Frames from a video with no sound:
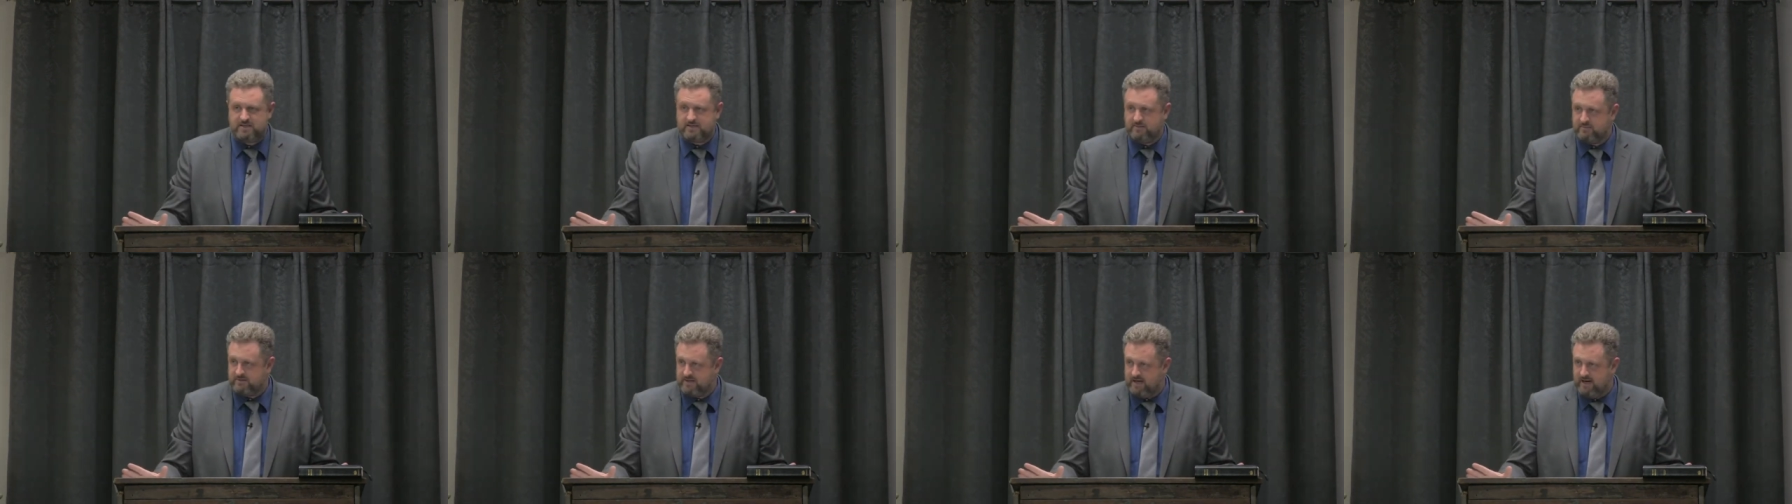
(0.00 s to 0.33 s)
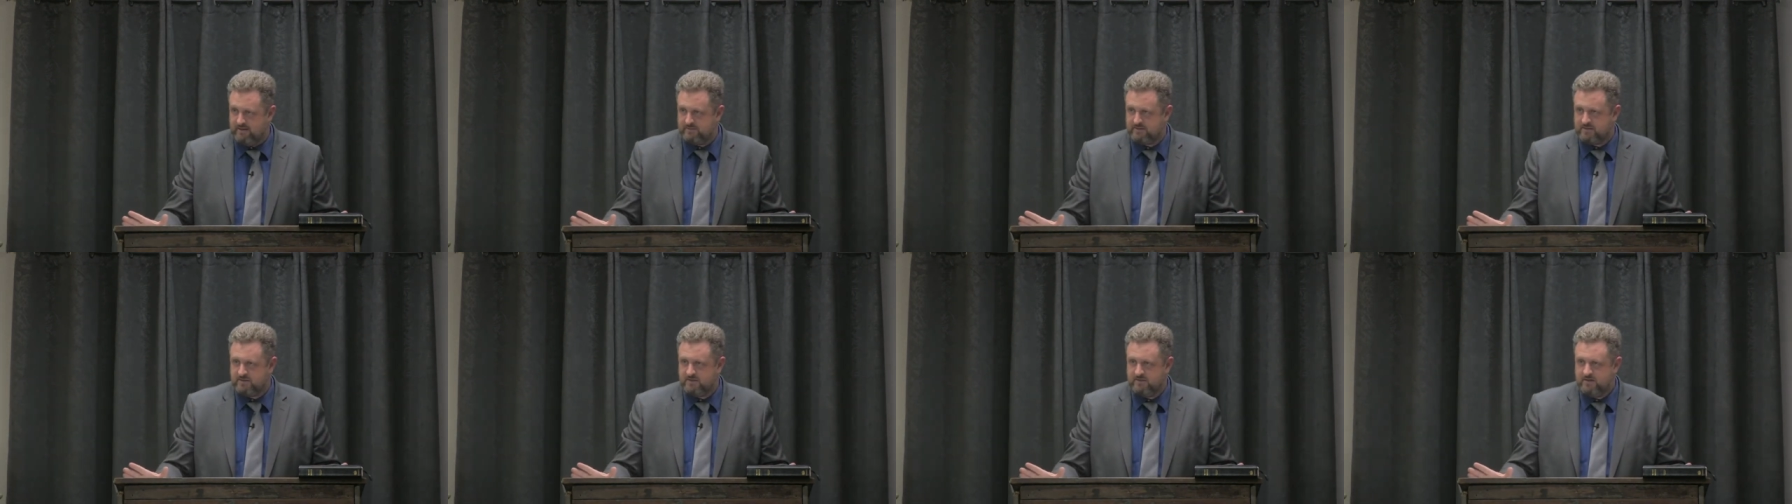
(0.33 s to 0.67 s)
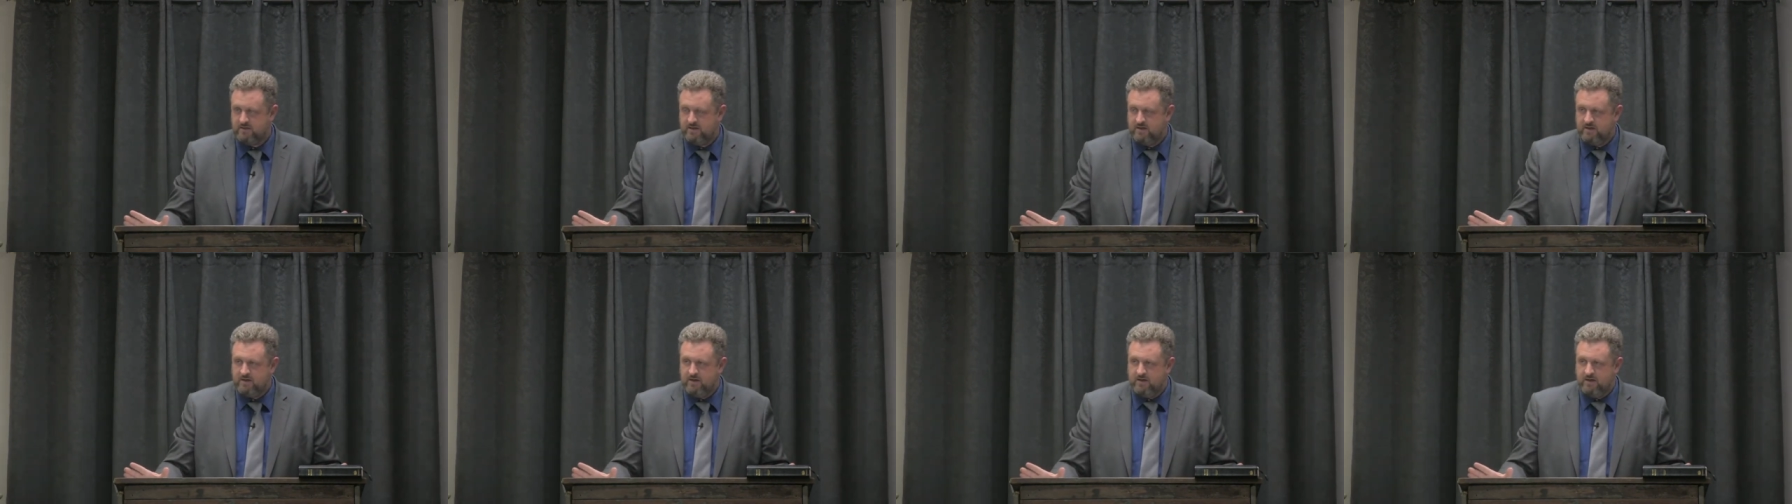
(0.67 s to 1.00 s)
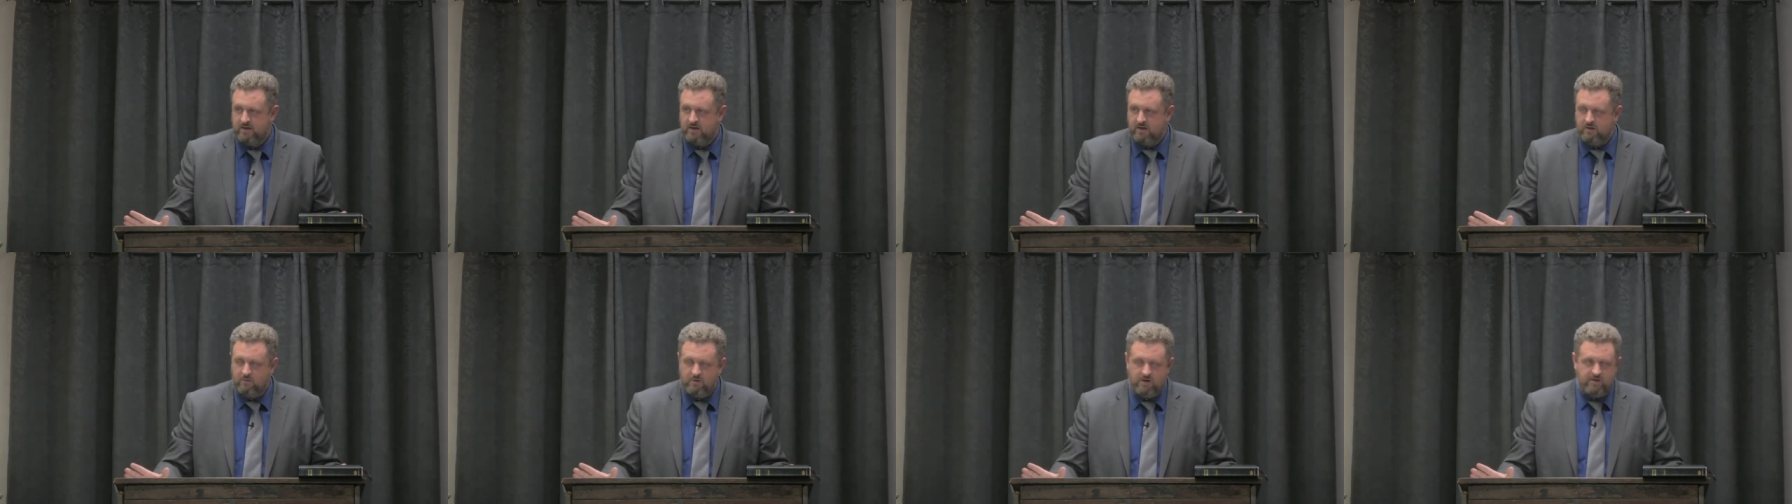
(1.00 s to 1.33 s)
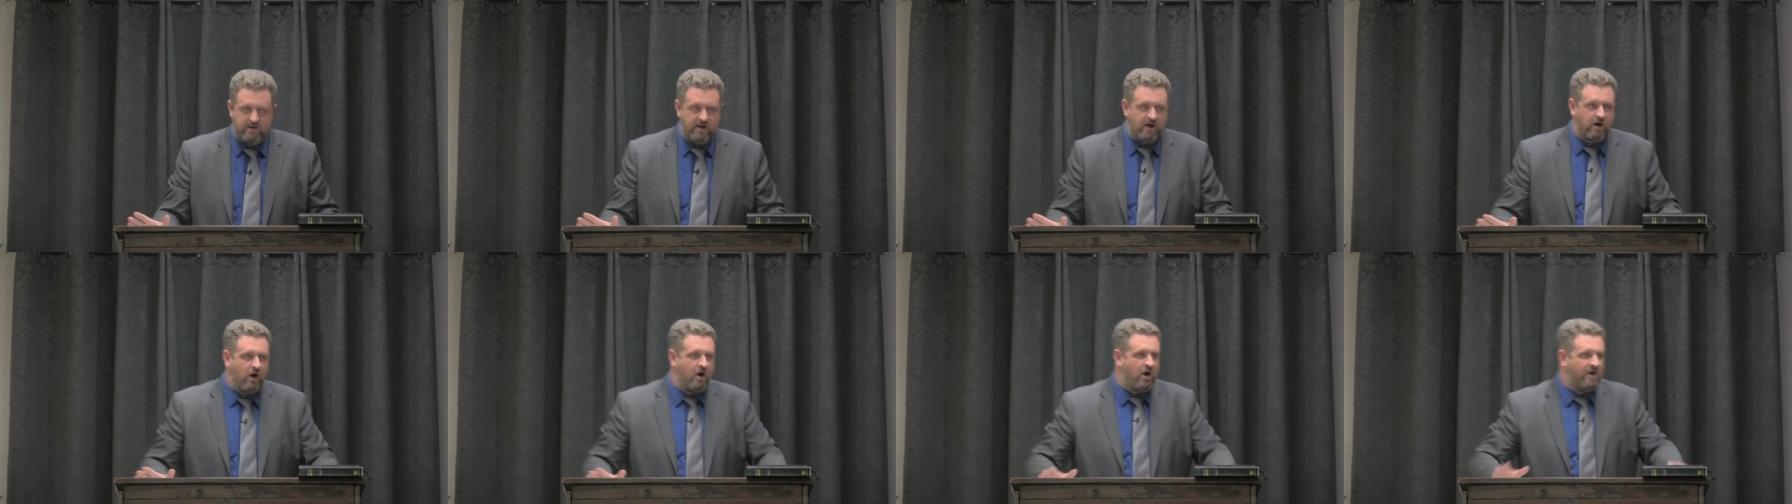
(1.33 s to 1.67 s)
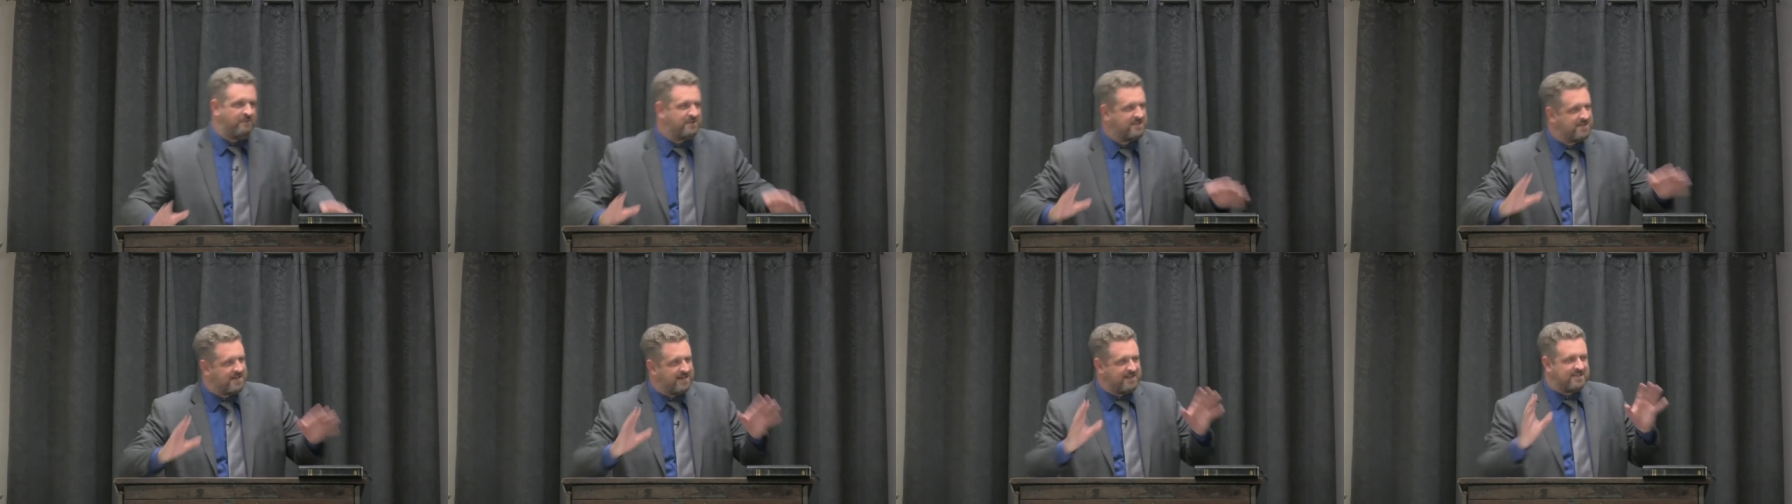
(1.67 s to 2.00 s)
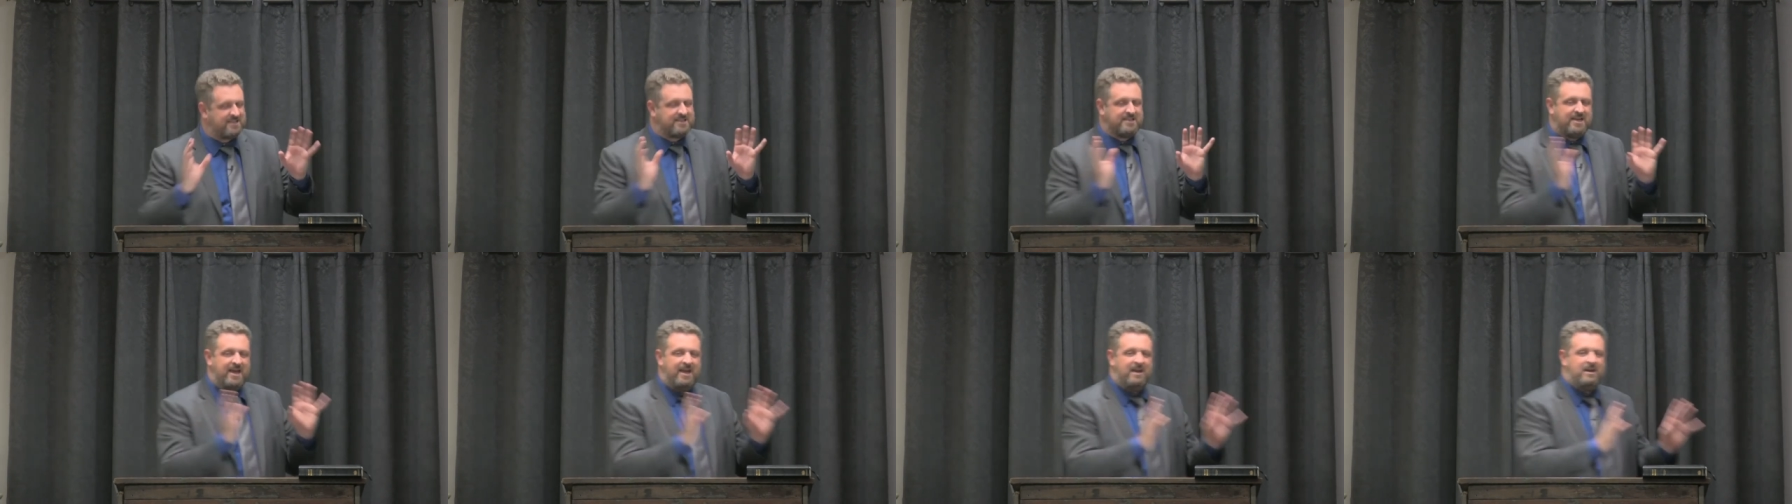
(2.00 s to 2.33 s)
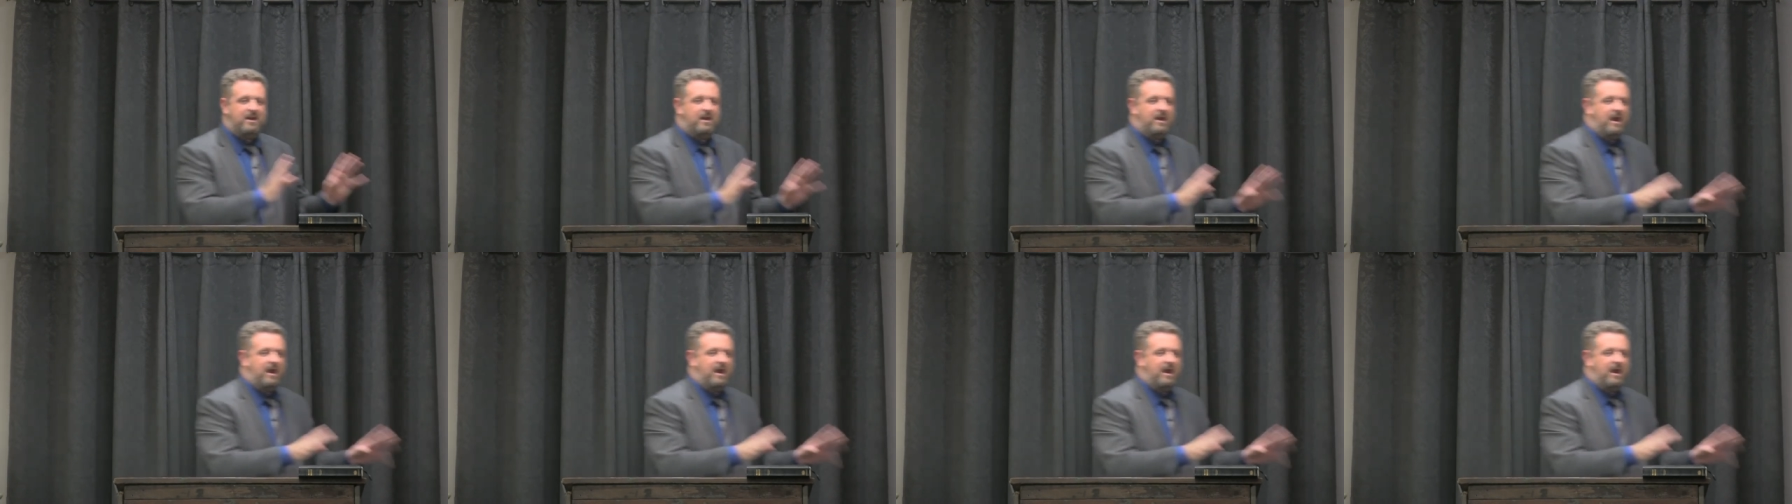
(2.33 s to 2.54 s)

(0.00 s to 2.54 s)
sometimes we think, oh, I'm just going to sin,